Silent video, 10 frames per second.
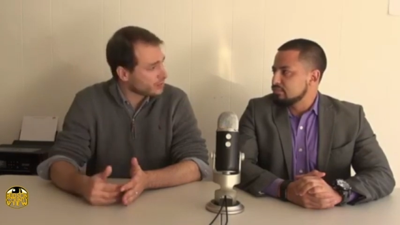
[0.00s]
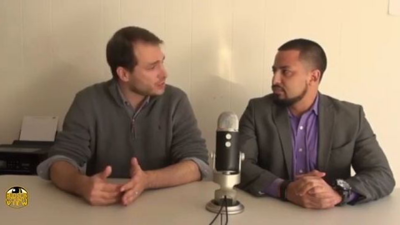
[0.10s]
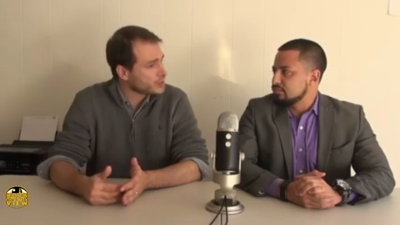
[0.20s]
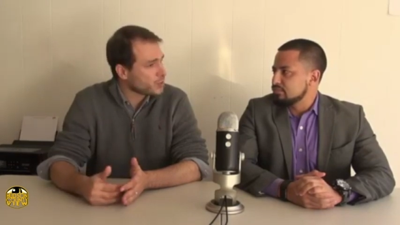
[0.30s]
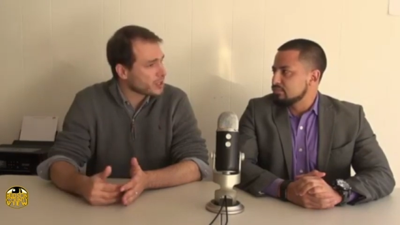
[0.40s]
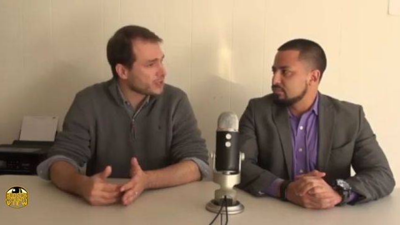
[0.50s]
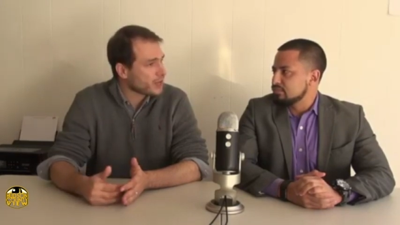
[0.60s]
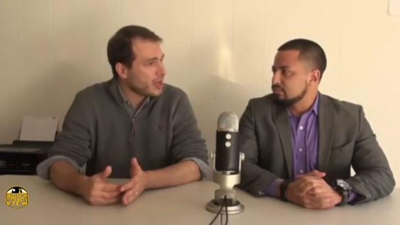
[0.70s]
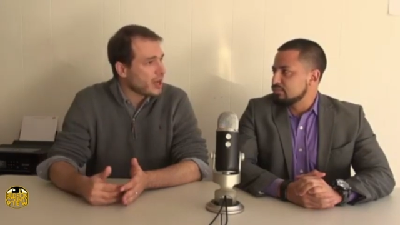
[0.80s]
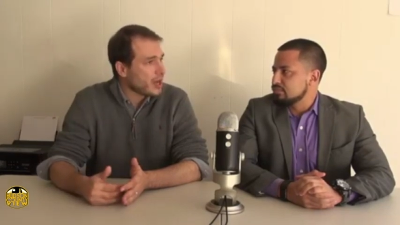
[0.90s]
Speaker 1: for us.
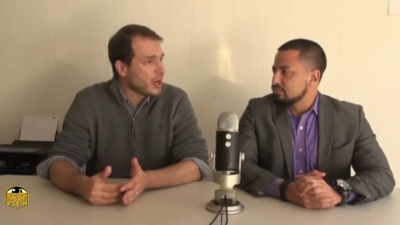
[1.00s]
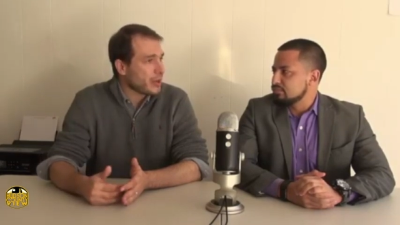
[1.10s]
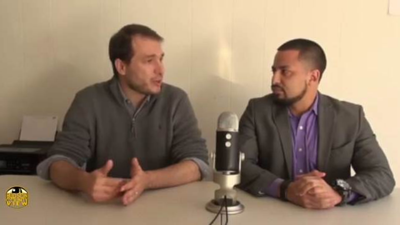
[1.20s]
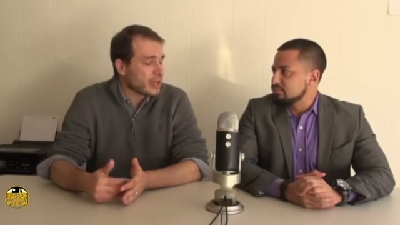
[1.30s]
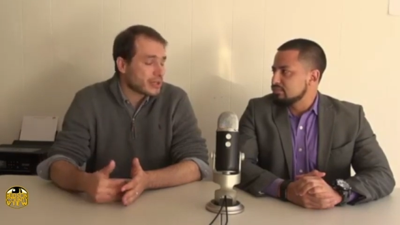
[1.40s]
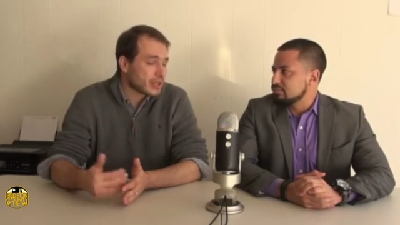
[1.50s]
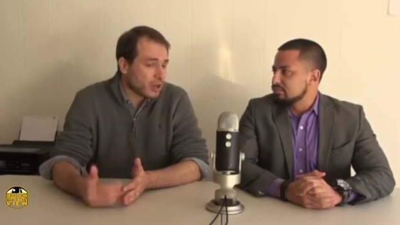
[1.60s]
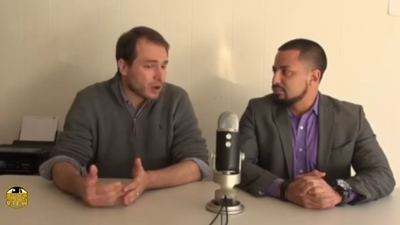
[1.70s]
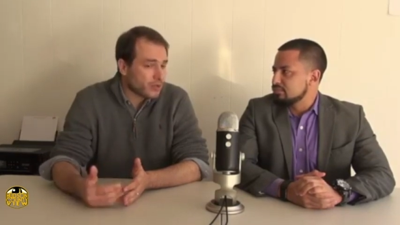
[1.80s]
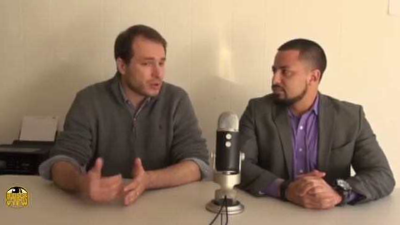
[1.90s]
Um, and we think that our
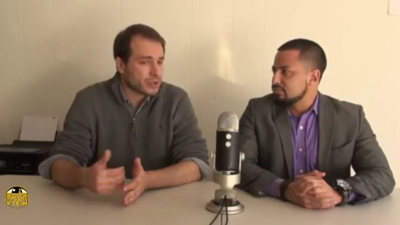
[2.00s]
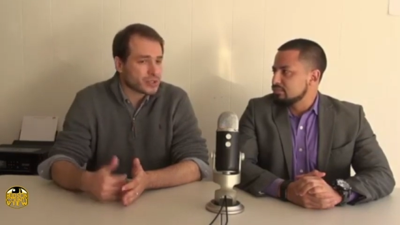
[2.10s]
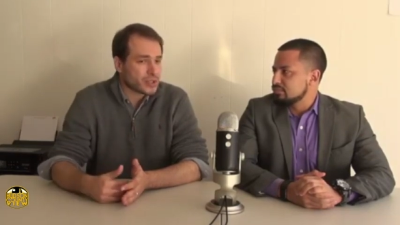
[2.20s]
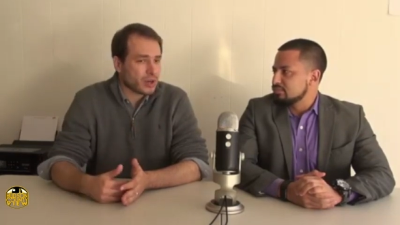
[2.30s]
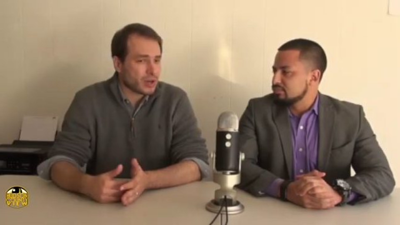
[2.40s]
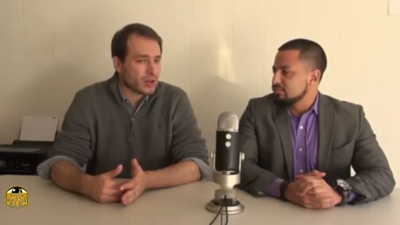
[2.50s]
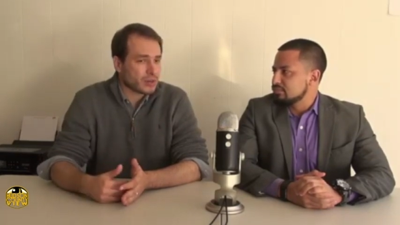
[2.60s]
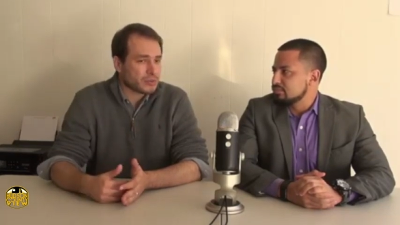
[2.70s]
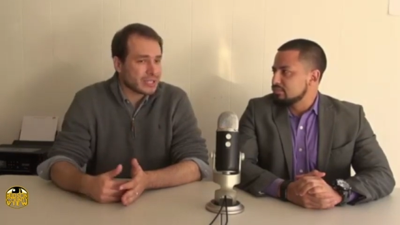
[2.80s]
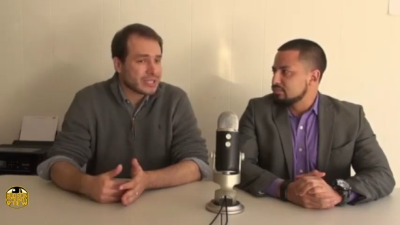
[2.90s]
voters are
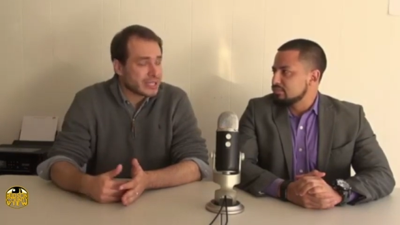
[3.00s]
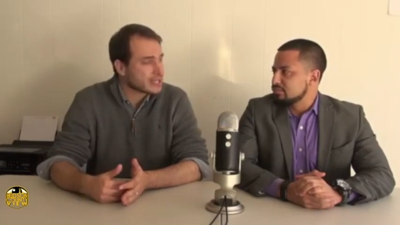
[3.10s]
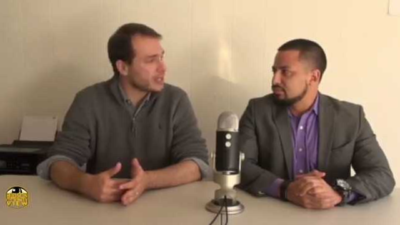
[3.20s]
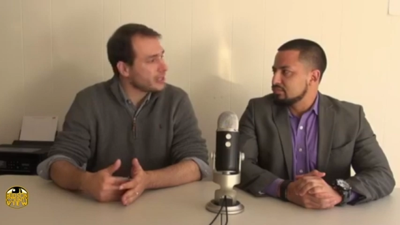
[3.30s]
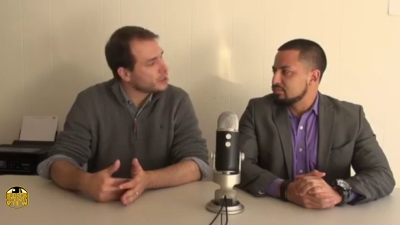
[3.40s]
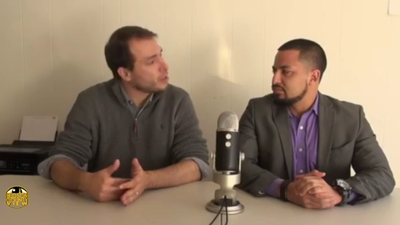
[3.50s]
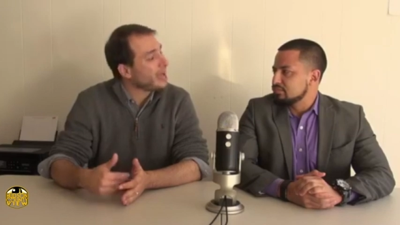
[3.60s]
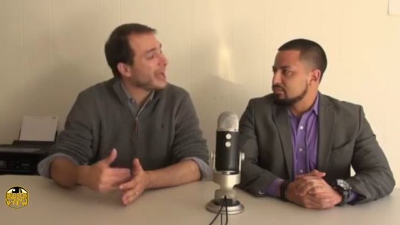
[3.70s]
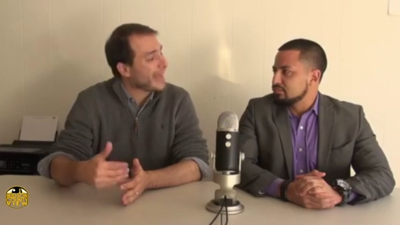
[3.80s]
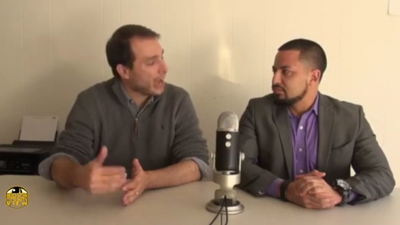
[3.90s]
really excited to go back
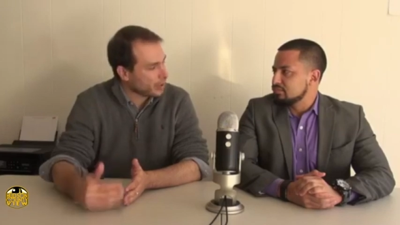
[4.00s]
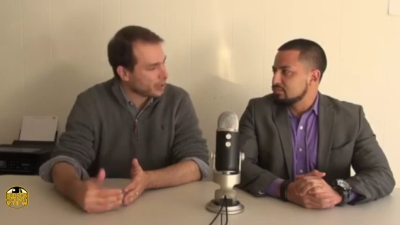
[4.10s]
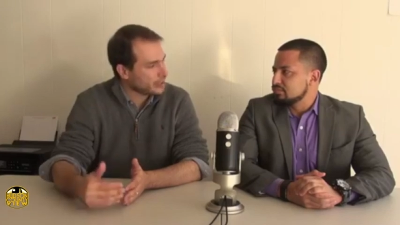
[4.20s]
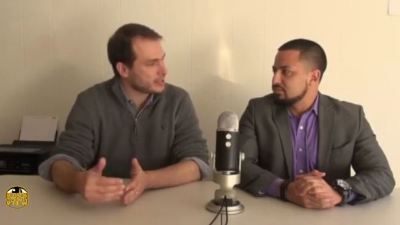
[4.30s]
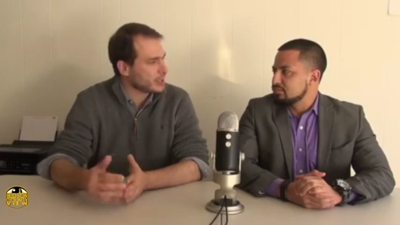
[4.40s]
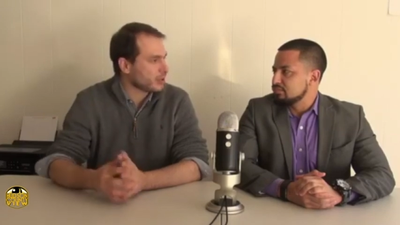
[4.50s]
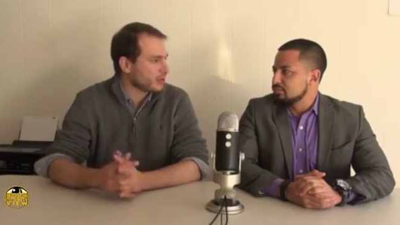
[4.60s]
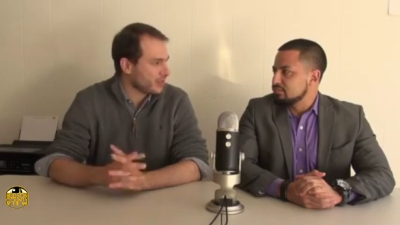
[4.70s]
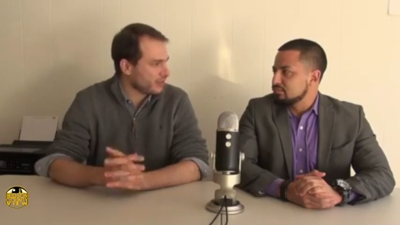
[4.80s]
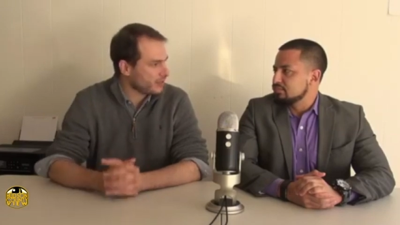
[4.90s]
out on December
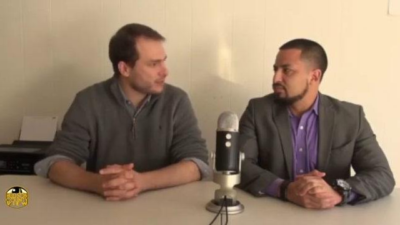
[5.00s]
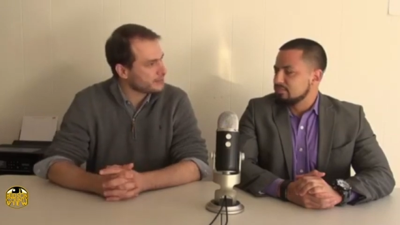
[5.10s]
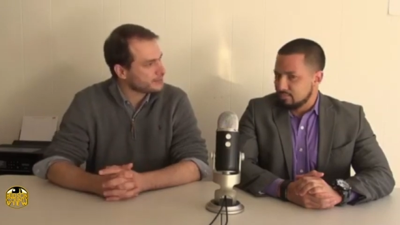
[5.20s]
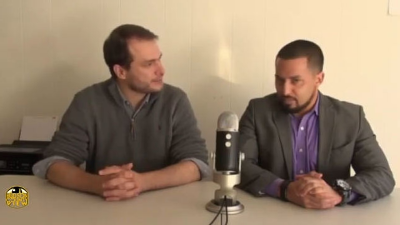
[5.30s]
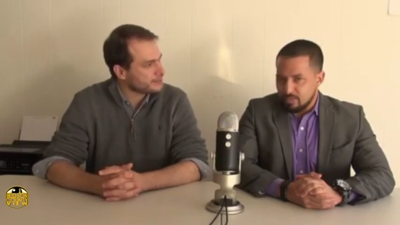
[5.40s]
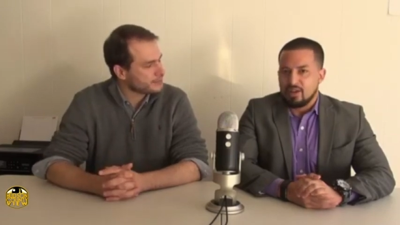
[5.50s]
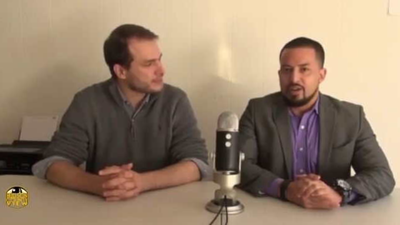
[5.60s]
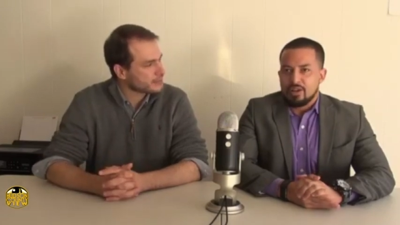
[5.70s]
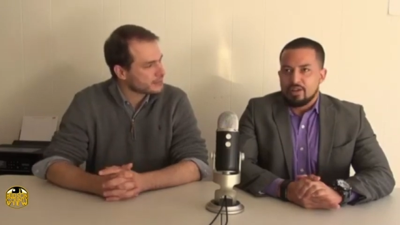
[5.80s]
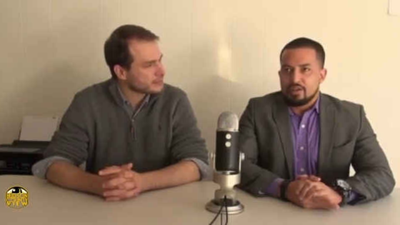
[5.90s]
fifth.
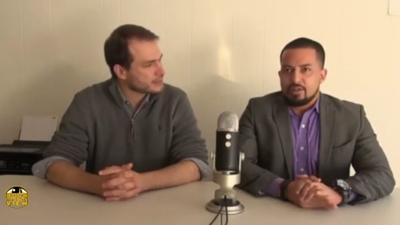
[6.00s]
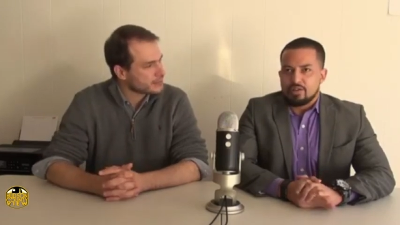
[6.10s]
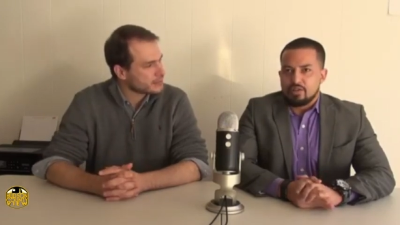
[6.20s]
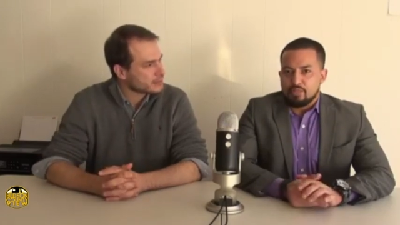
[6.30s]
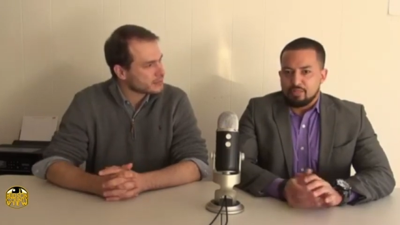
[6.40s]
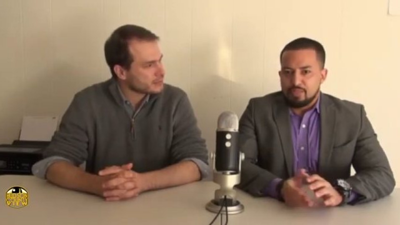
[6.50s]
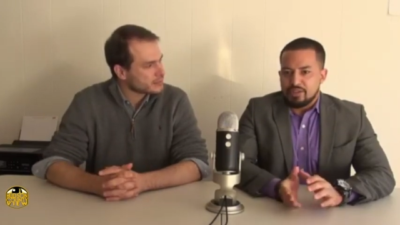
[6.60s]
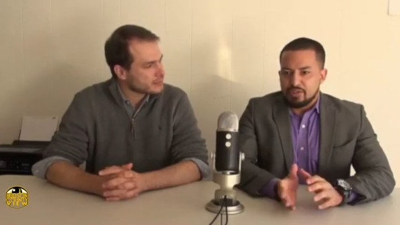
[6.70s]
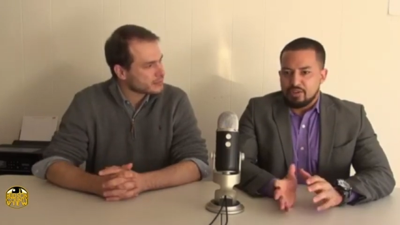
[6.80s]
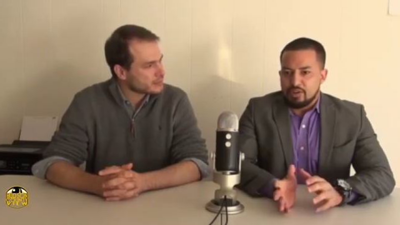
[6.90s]
Speaker 2: So, as you
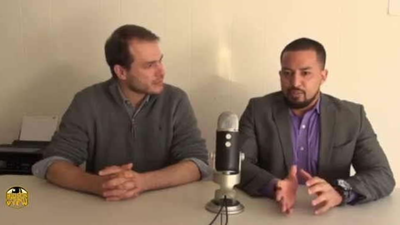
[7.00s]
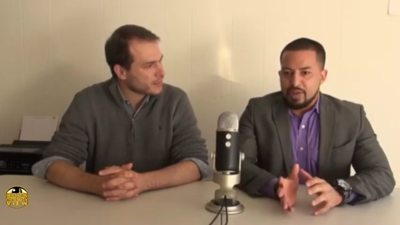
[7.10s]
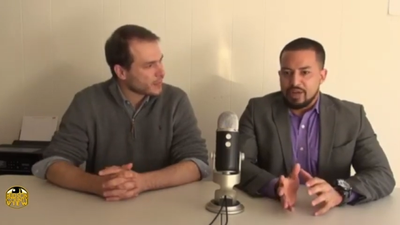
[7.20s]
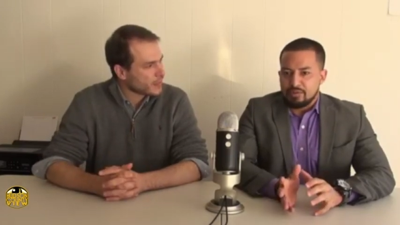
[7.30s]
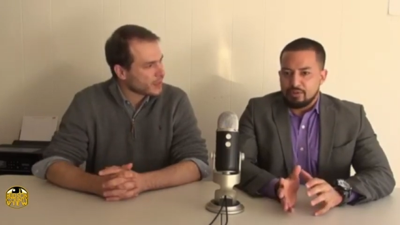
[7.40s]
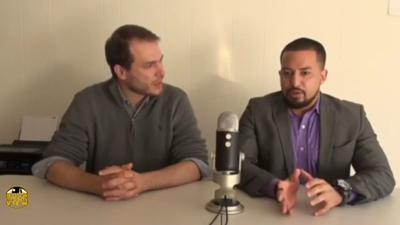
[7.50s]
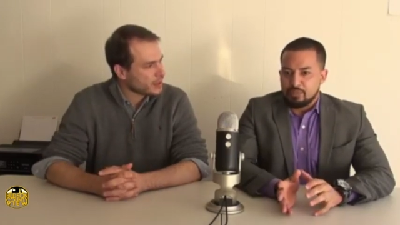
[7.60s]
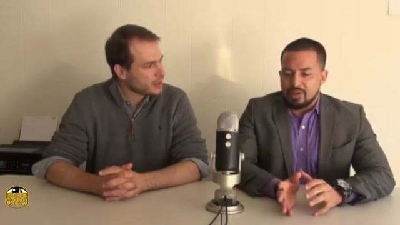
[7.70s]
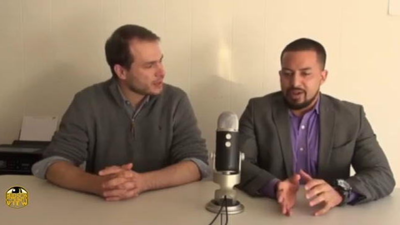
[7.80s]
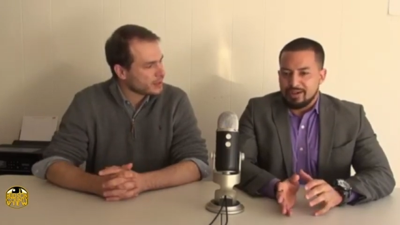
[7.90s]
know, Mayor Fulop did not
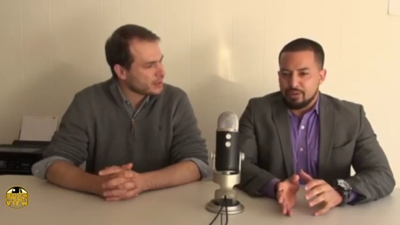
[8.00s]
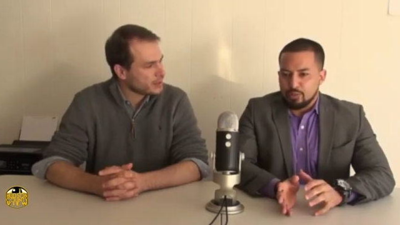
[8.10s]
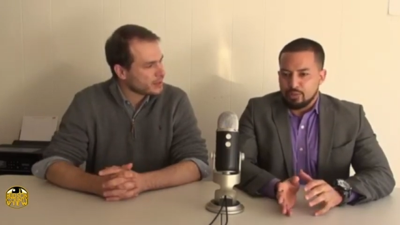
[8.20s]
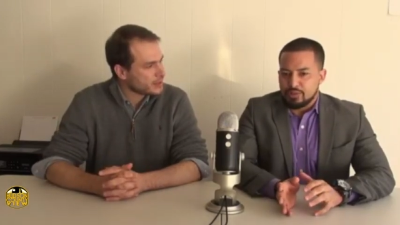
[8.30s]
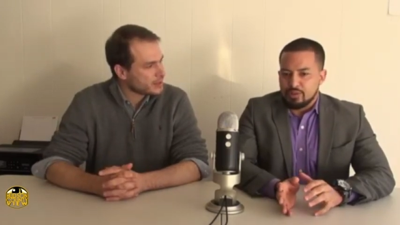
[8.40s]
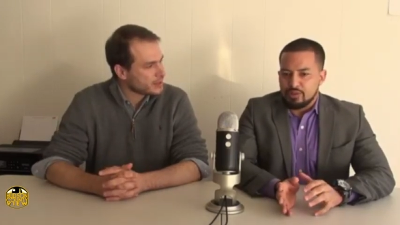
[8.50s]
endorse in this